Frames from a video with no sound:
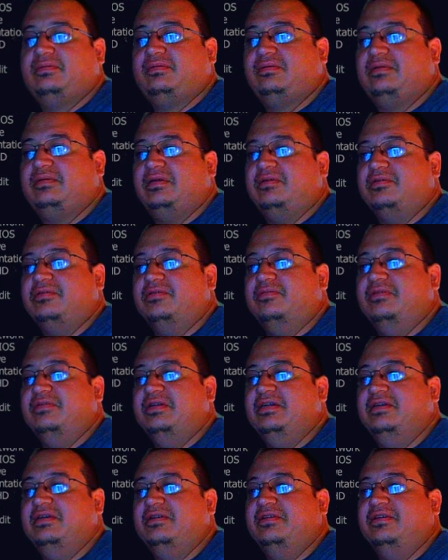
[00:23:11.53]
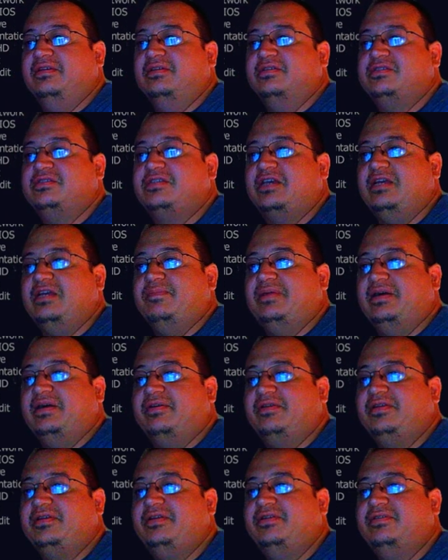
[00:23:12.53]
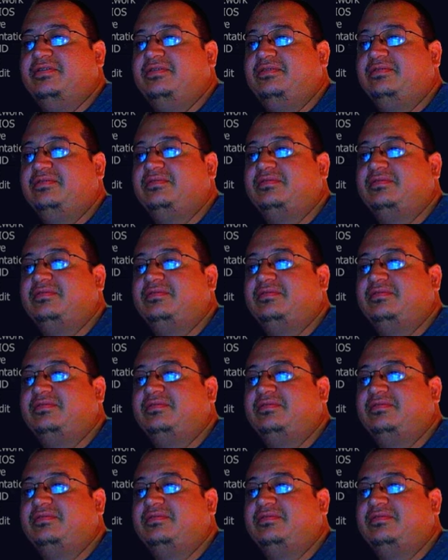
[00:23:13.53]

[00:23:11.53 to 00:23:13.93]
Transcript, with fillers: I'll go ahead and escape out of here.